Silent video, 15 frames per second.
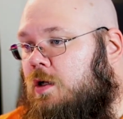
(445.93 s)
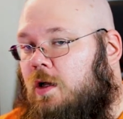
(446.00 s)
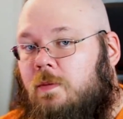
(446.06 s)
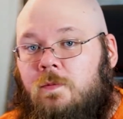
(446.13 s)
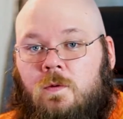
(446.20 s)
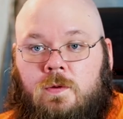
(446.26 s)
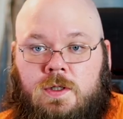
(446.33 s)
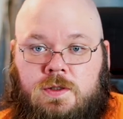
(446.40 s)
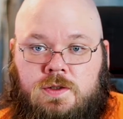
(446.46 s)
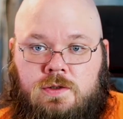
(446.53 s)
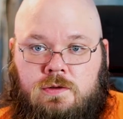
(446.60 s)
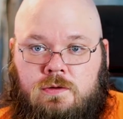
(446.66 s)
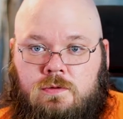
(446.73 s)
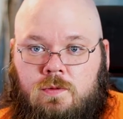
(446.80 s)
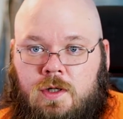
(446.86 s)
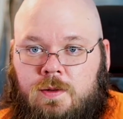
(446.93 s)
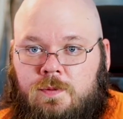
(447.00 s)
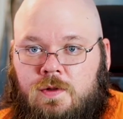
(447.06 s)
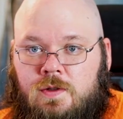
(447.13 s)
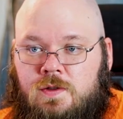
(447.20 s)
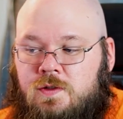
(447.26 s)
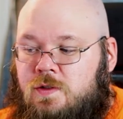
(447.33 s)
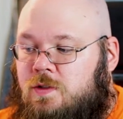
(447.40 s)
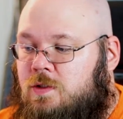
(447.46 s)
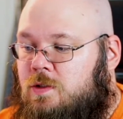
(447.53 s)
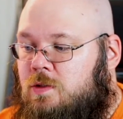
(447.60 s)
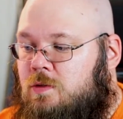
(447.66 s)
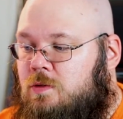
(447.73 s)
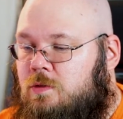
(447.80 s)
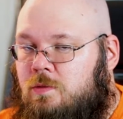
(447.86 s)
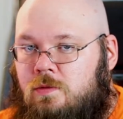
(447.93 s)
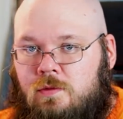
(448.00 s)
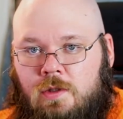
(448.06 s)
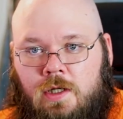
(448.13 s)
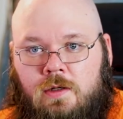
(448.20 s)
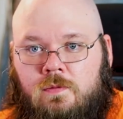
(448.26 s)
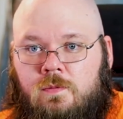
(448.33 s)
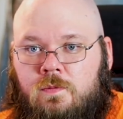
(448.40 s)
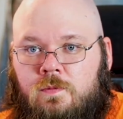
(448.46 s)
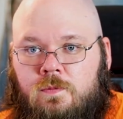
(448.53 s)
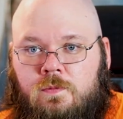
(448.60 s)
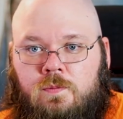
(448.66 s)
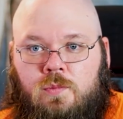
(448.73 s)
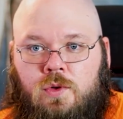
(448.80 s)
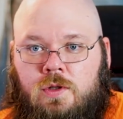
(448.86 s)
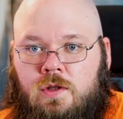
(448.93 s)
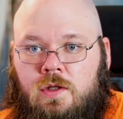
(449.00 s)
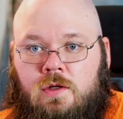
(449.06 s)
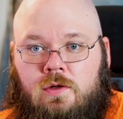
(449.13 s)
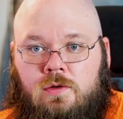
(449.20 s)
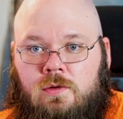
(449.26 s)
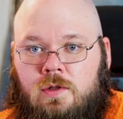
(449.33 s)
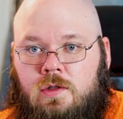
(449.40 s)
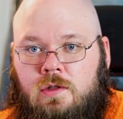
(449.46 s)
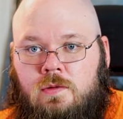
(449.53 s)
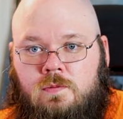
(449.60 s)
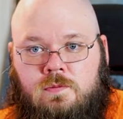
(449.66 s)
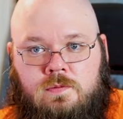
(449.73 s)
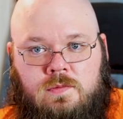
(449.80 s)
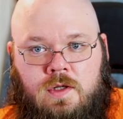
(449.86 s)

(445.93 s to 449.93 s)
I'm going to wipe this and put the newer,